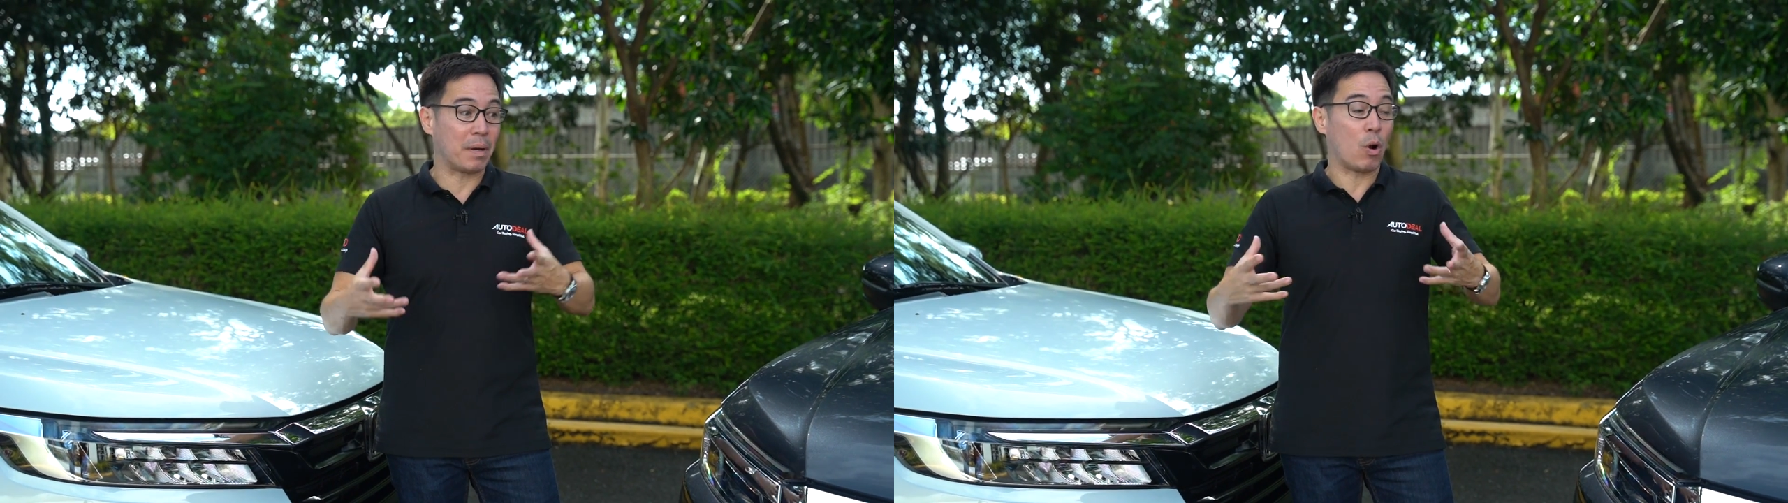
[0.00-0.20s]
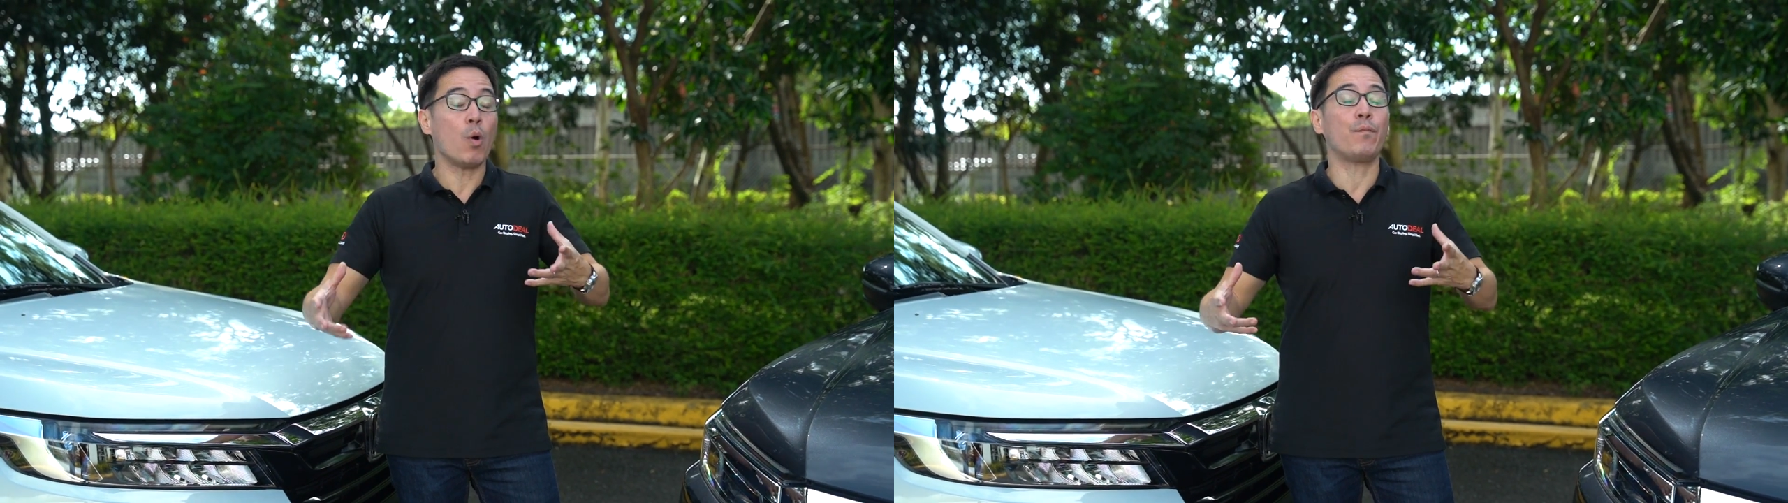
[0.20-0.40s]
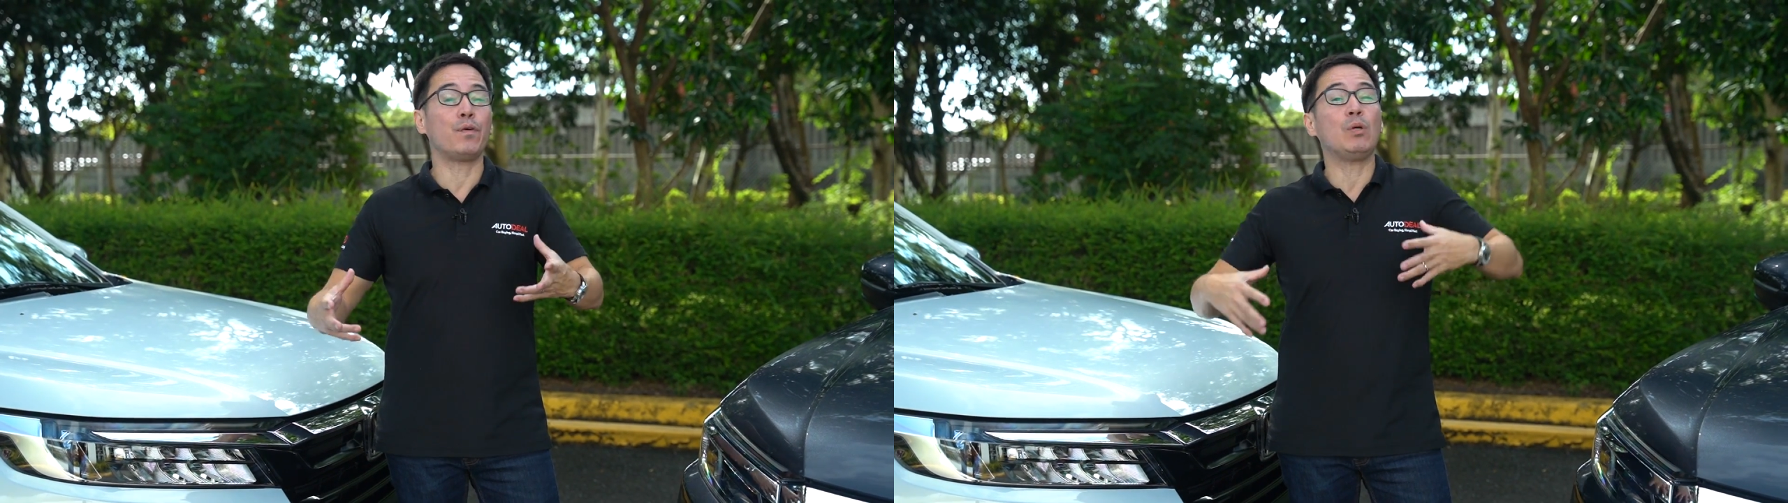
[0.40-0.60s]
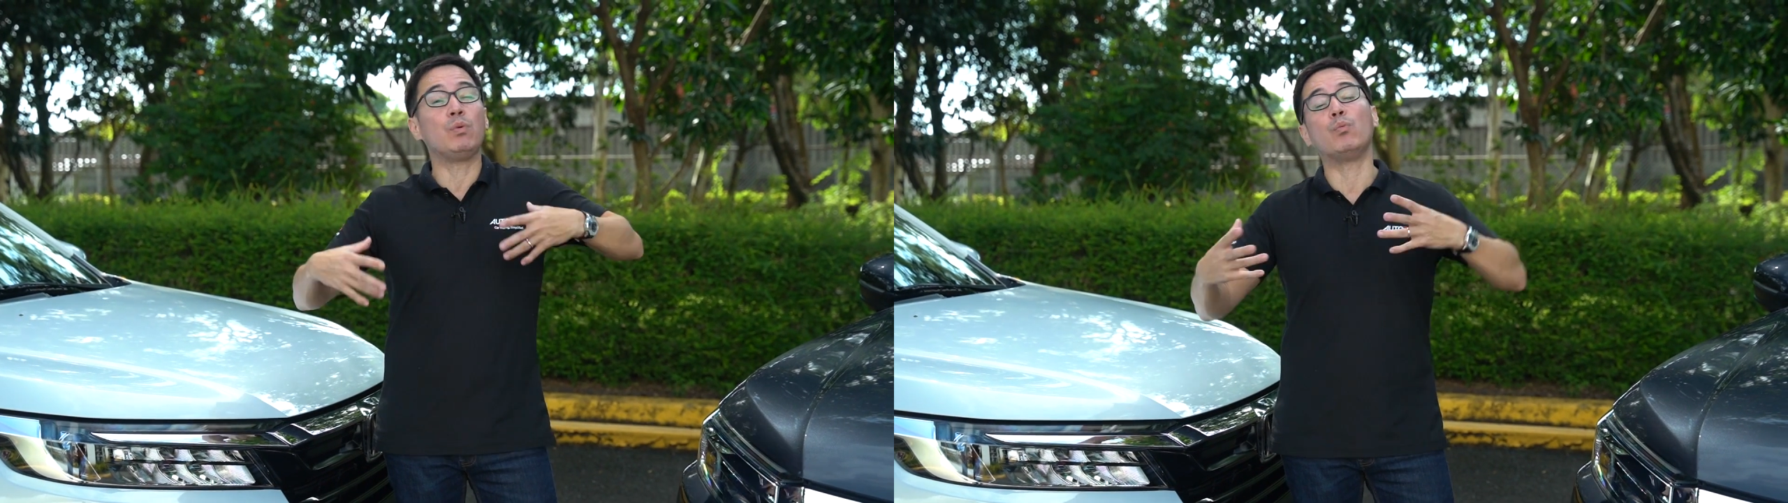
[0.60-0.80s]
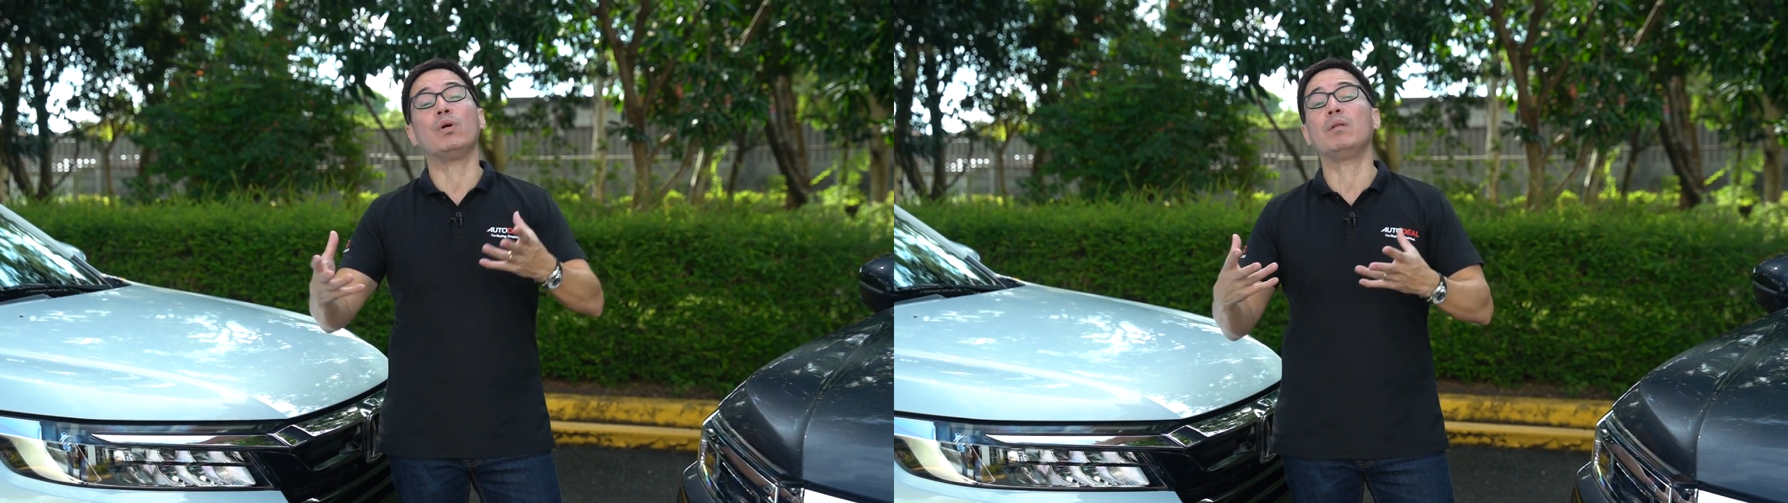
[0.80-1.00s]
but hopefully
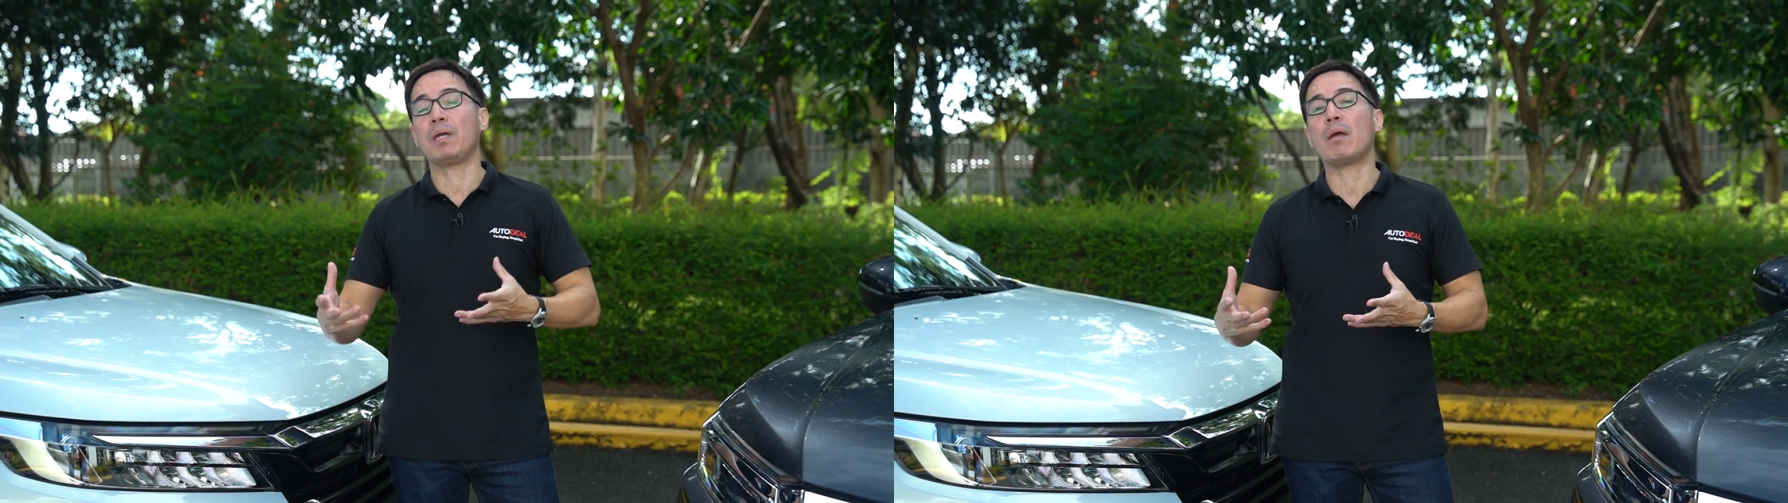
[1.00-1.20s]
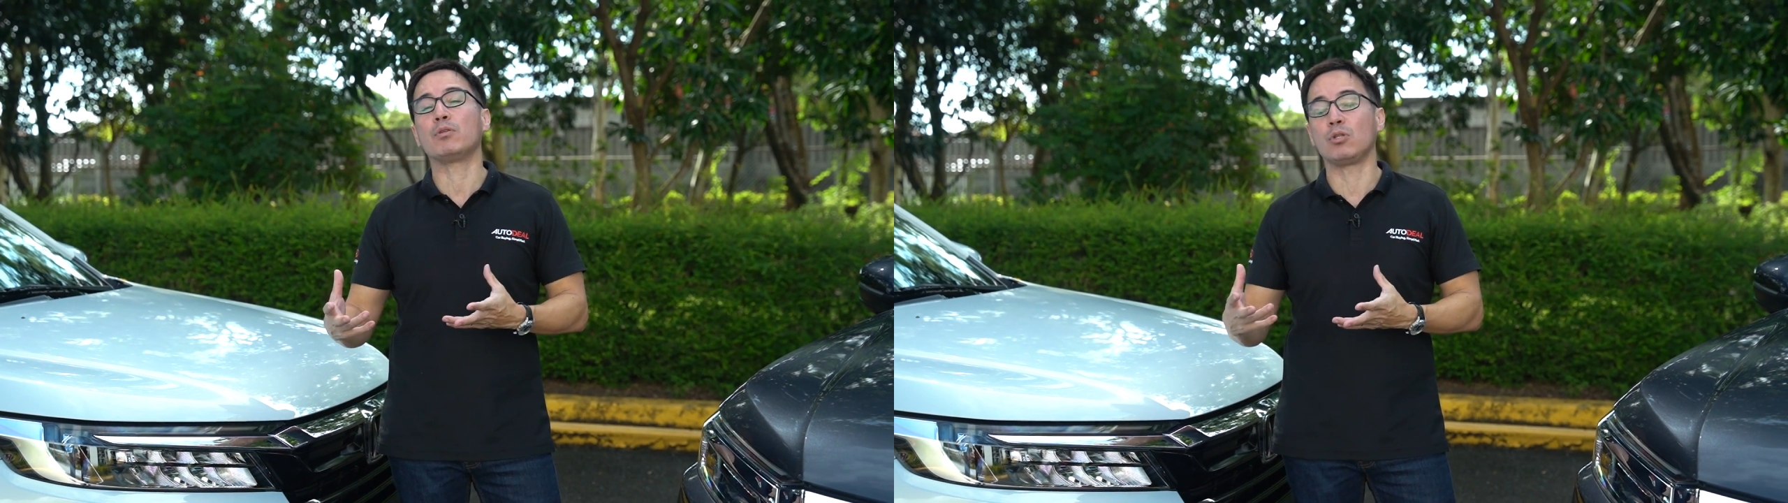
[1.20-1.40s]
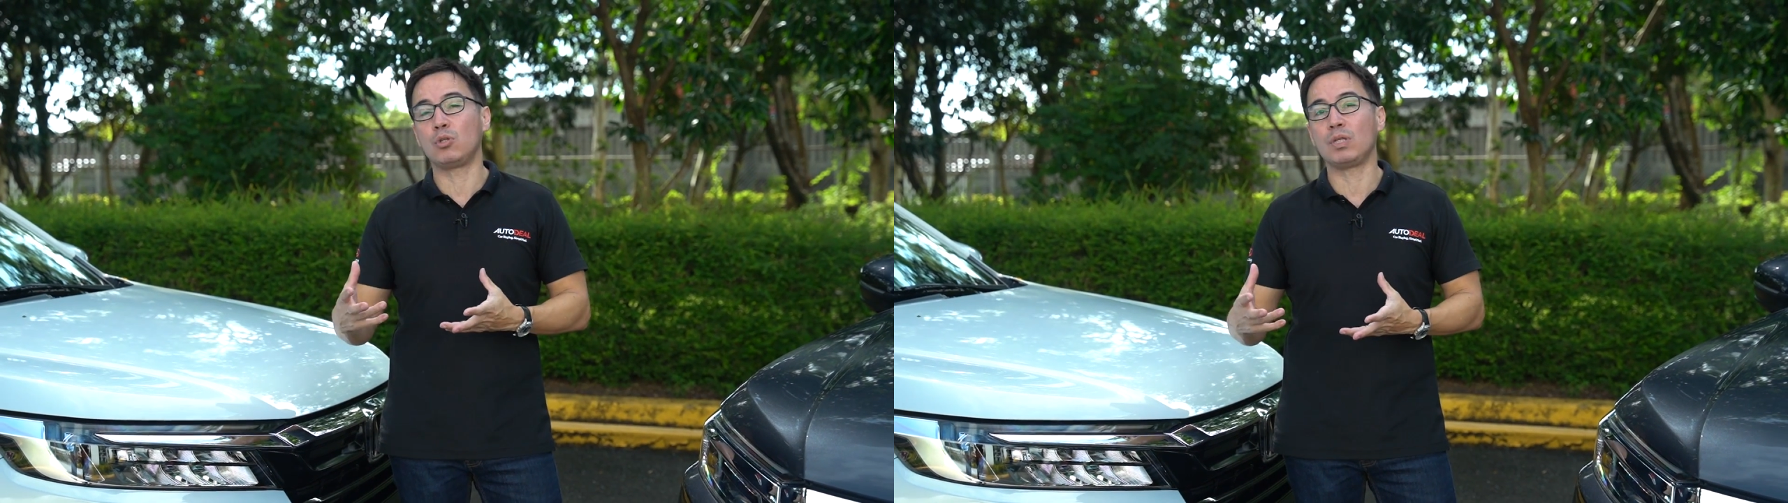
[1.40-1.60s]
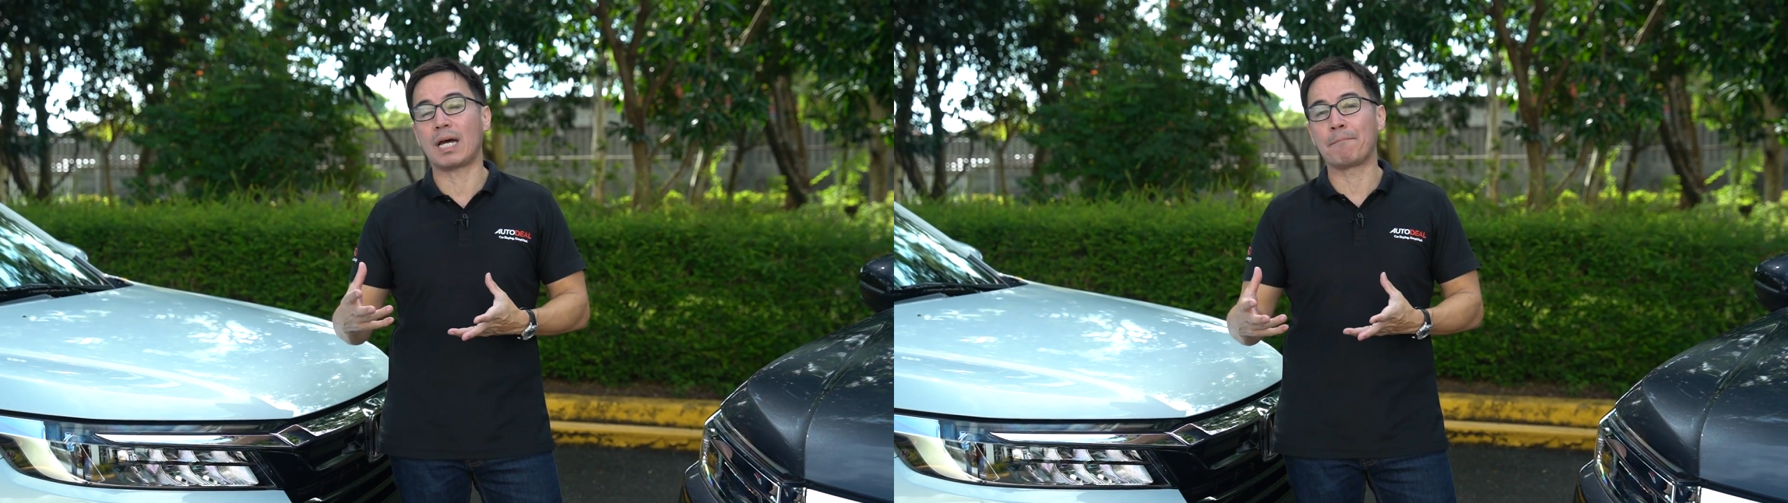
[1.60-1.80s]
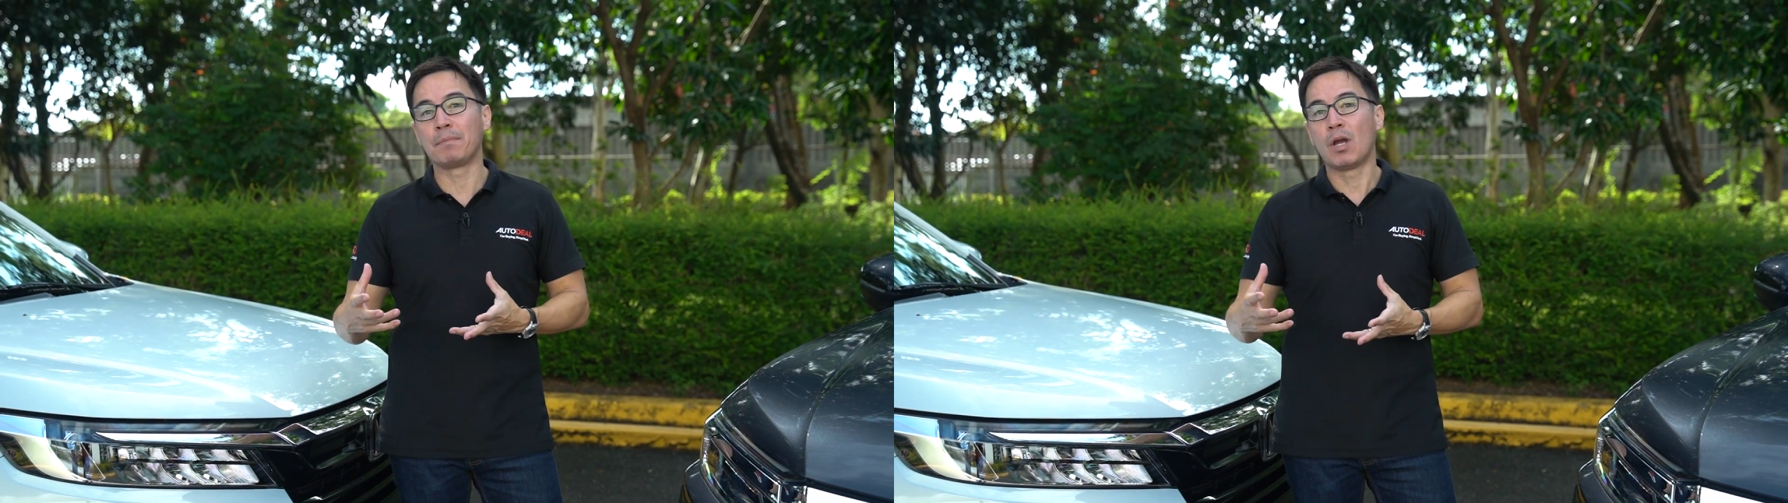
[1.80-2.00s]
we will be able to do
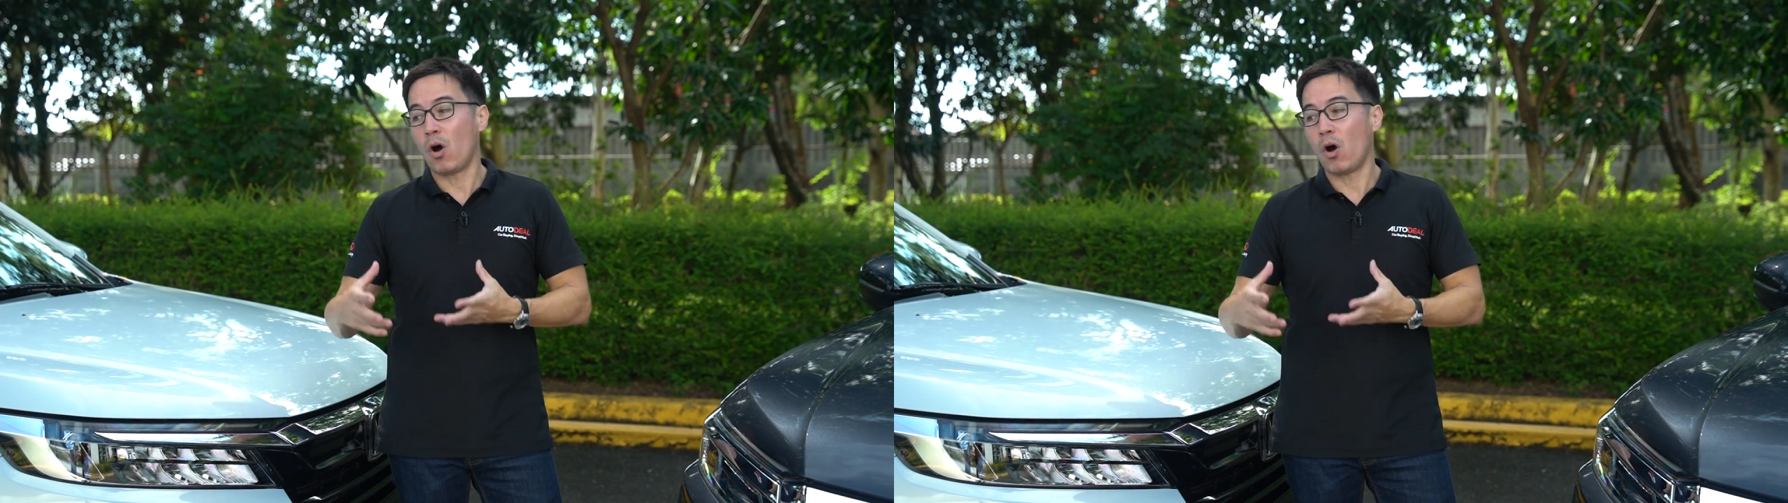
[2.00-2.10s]
that